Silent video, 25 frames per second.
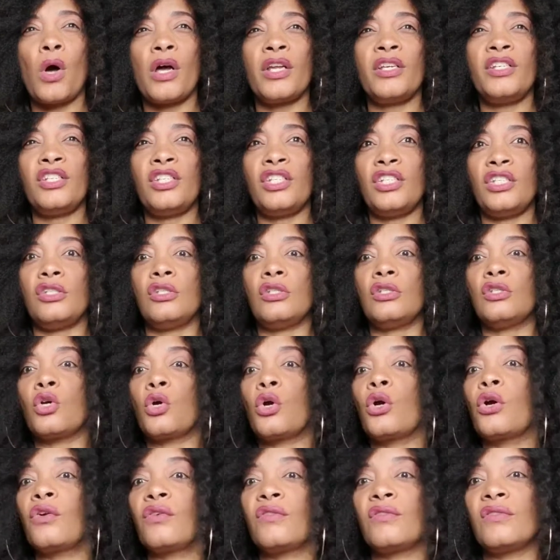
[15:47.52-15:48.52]
No
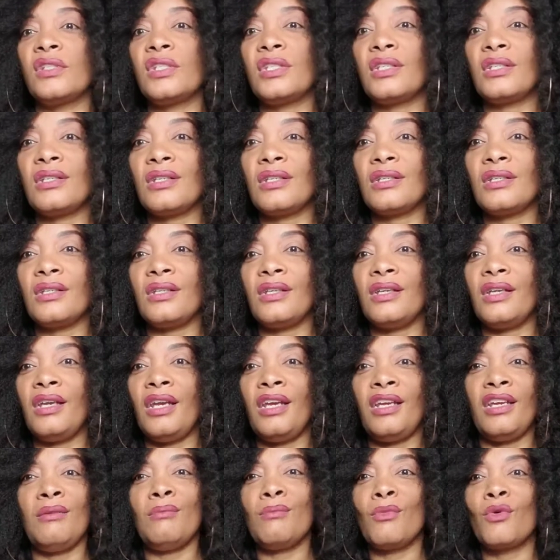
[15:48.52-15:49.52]
one deserves
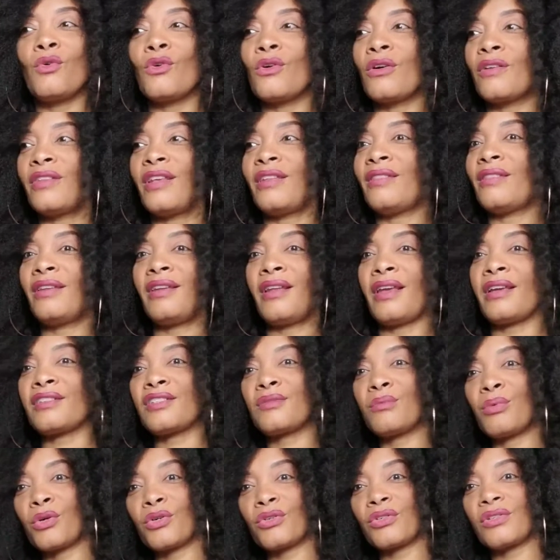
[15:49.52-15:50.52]
any more
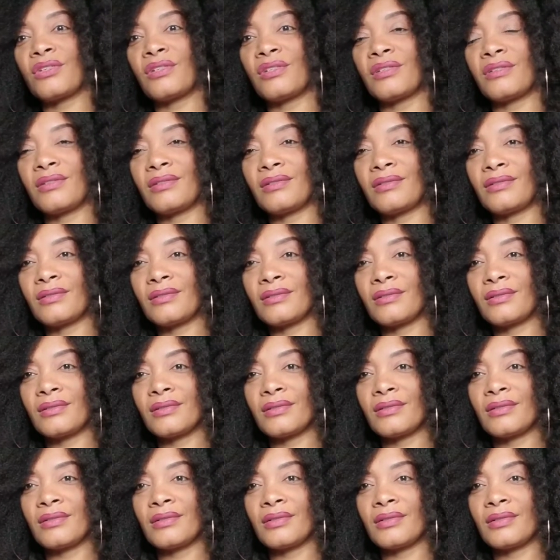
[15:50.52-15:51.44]
than the next person.